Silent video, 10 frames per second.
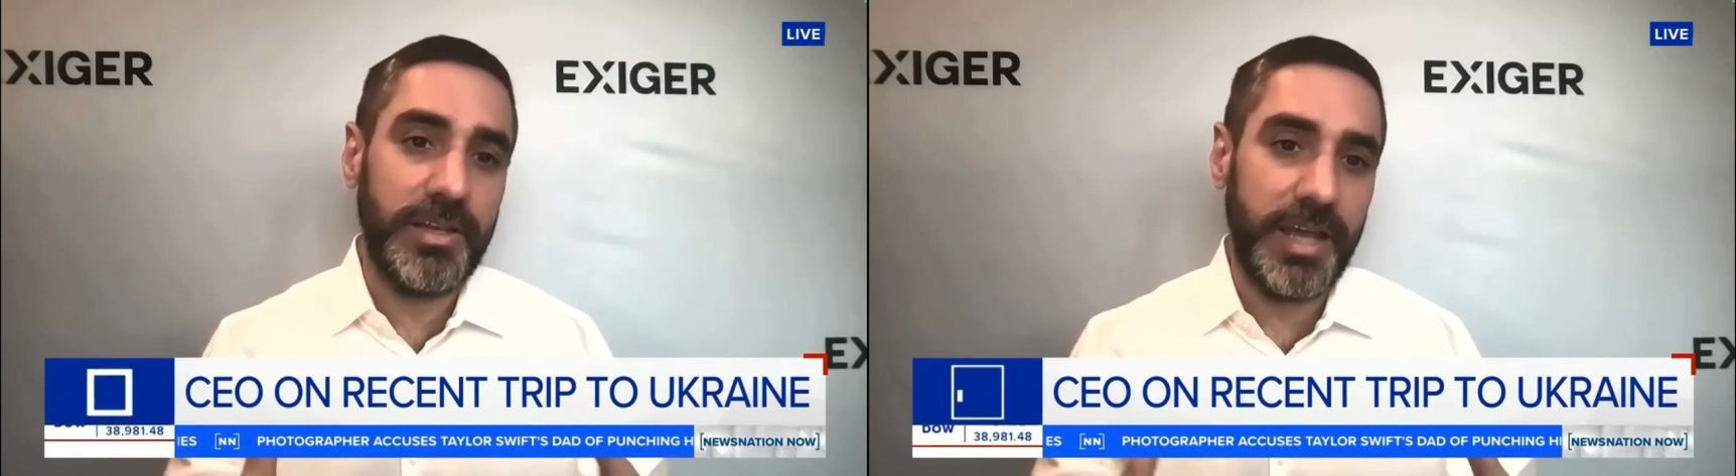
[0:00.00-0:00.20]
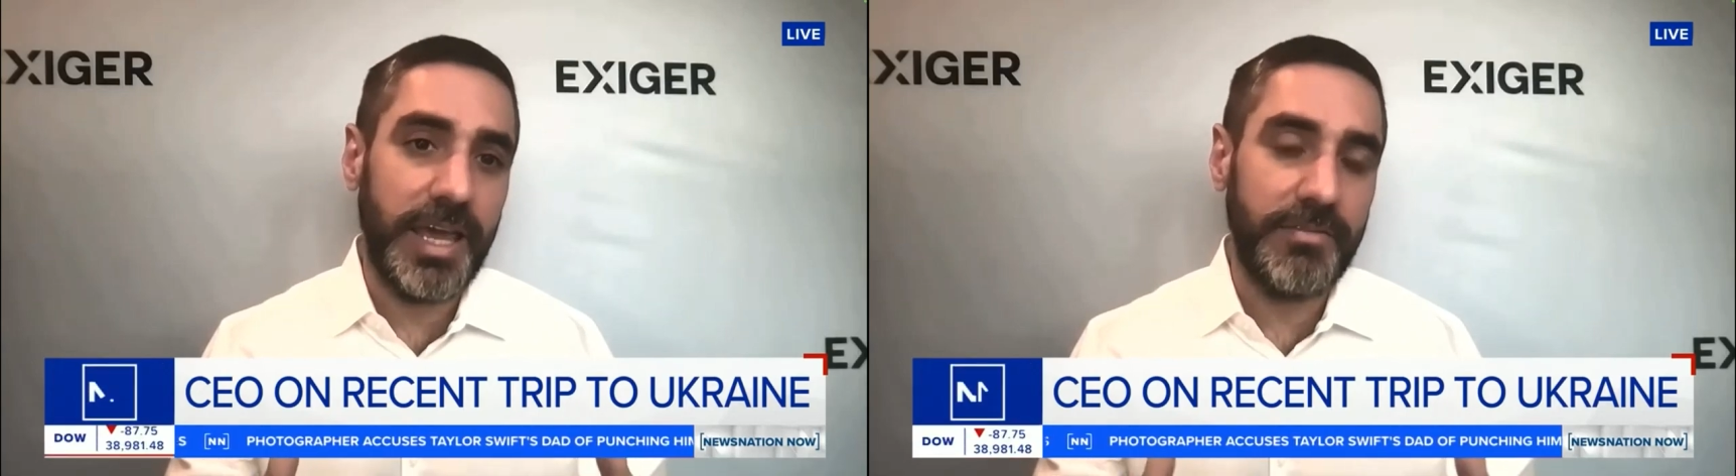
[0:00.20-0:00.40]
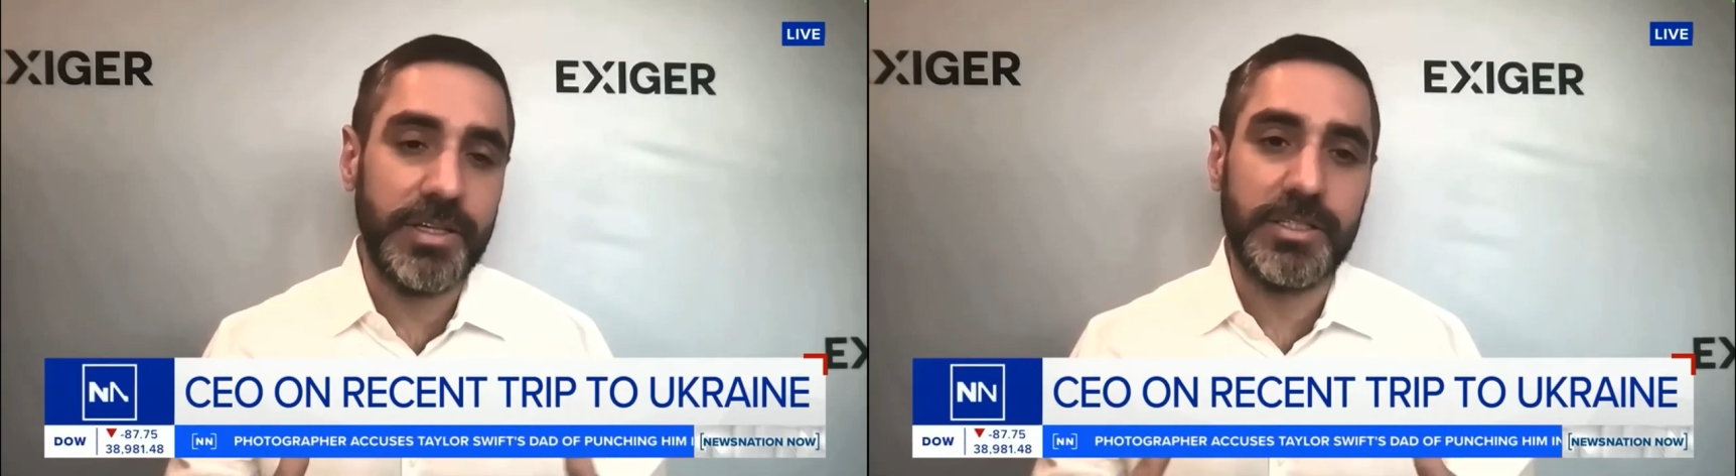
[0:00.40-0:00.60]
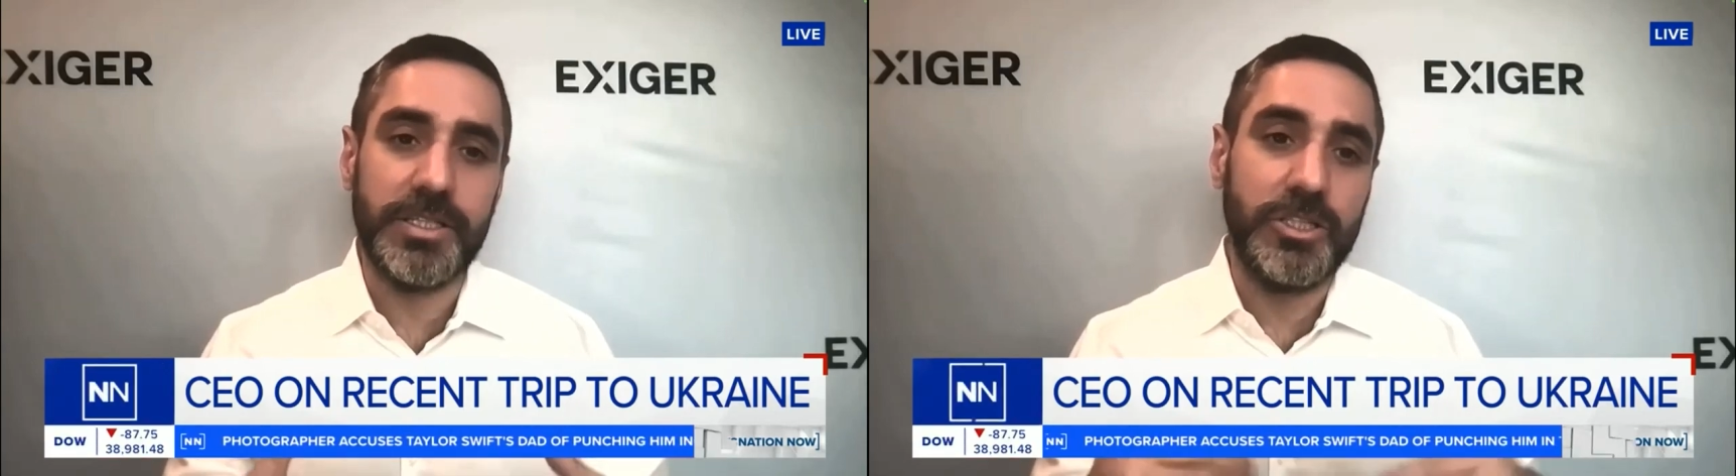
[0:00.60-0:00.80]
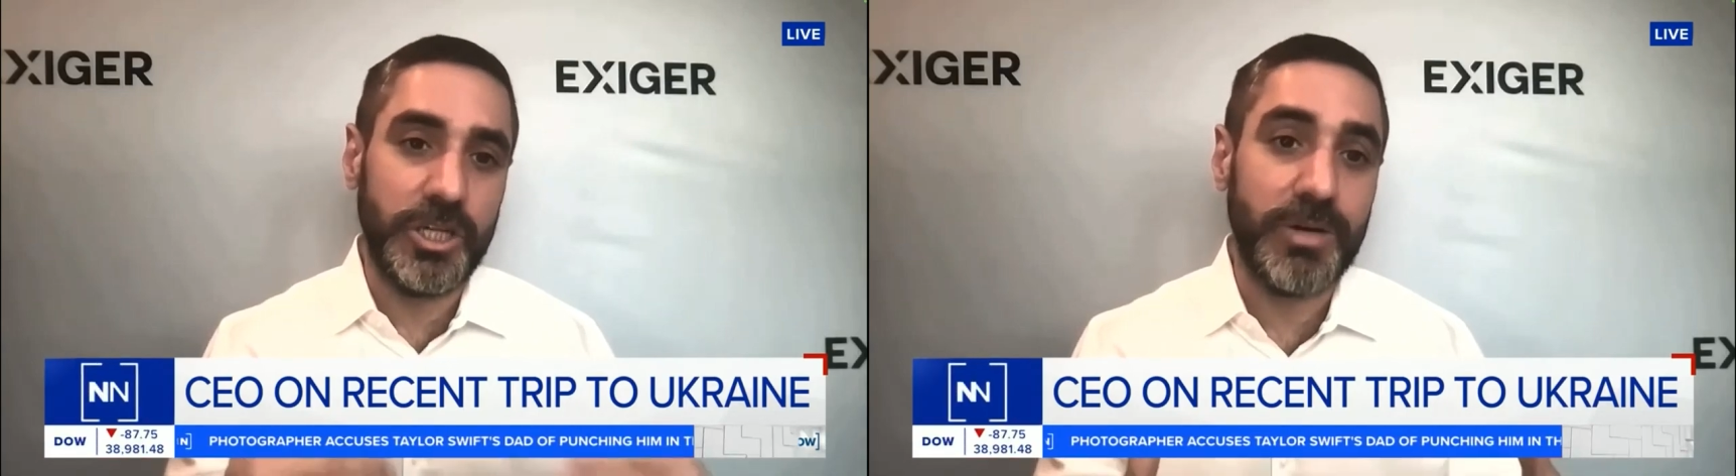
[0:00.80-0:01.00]
Davis
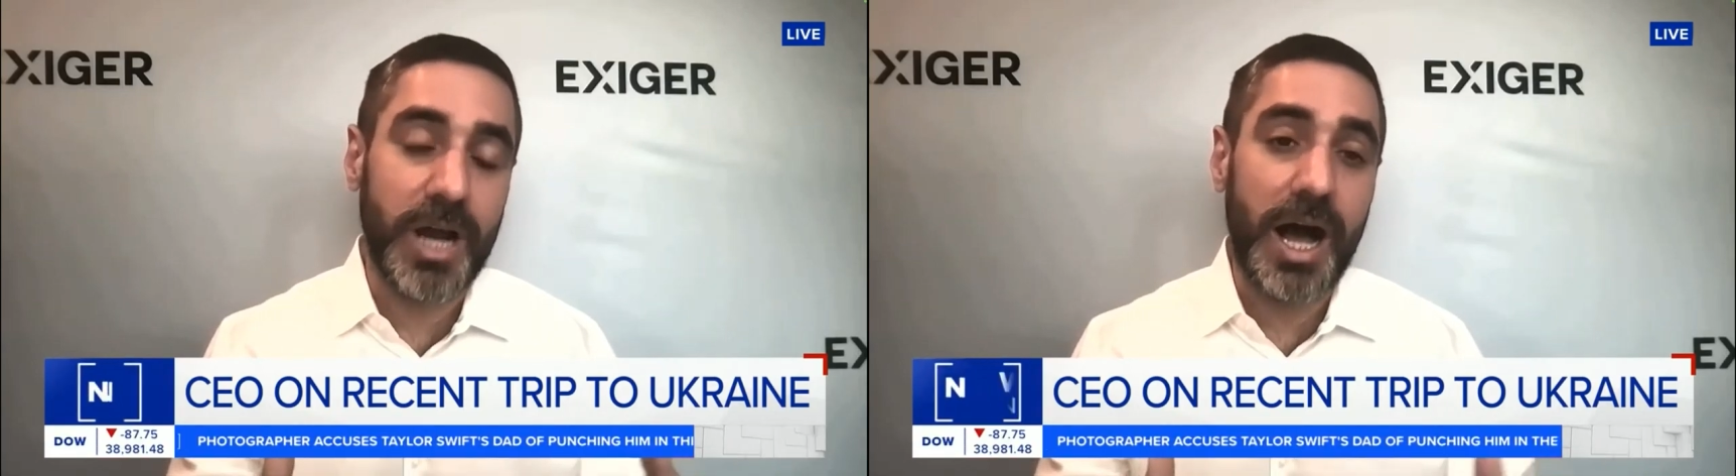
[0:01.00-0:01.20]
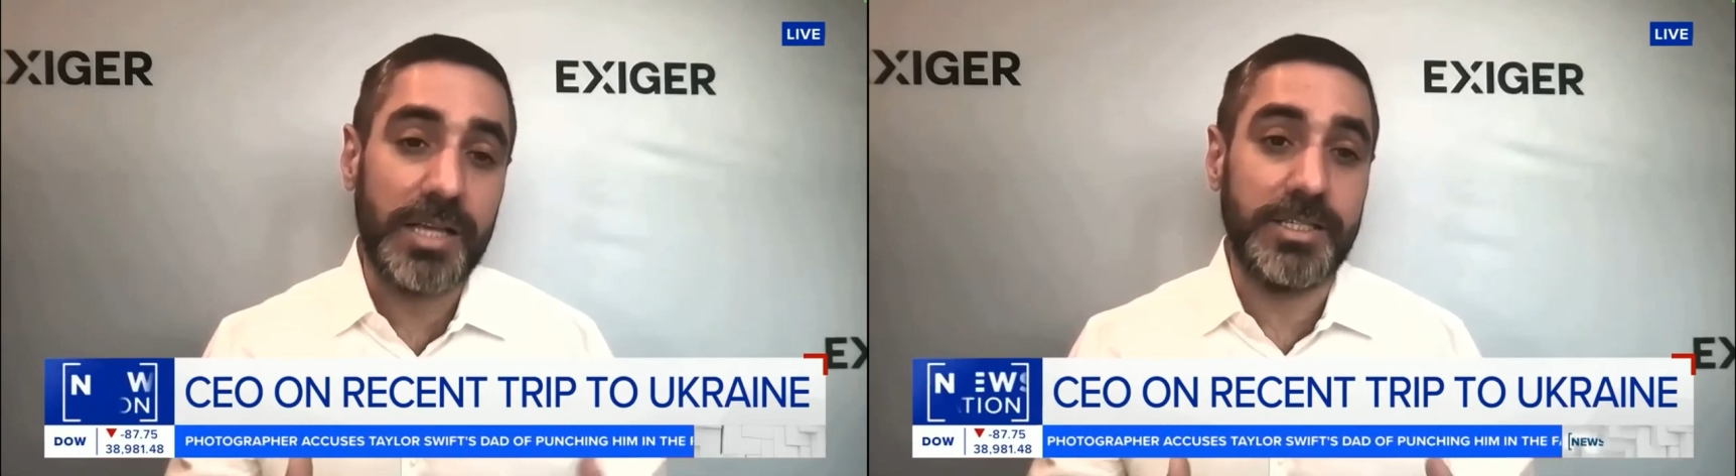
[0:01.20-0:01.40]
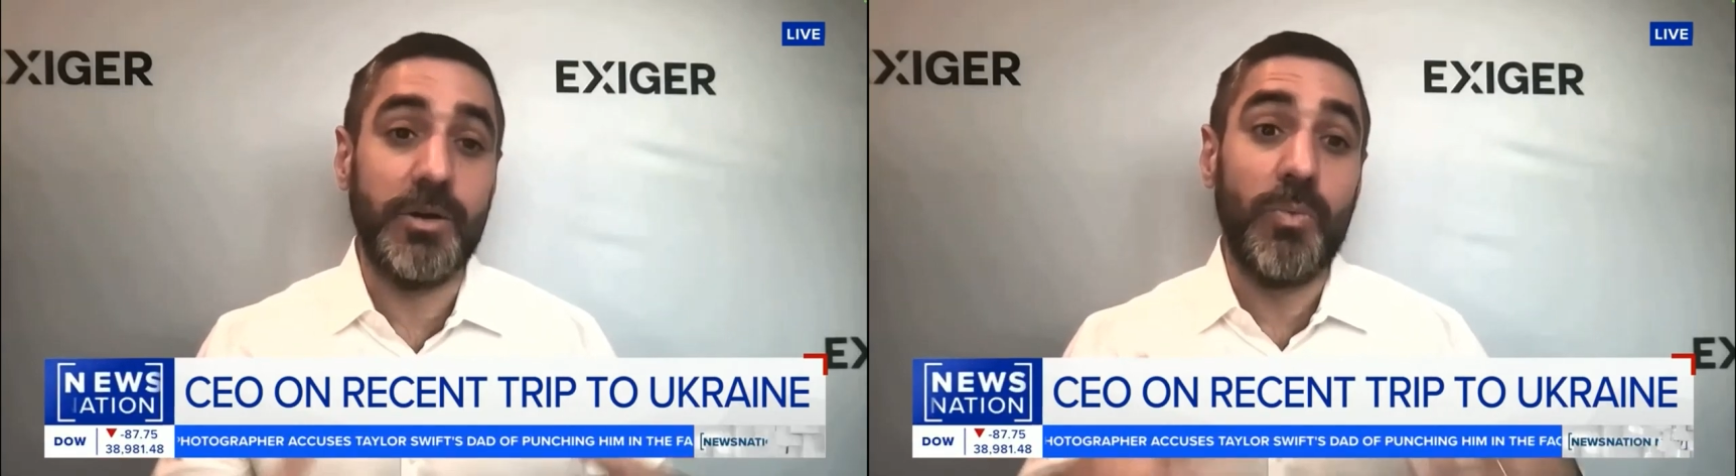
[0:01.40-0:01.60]
and Jim Costa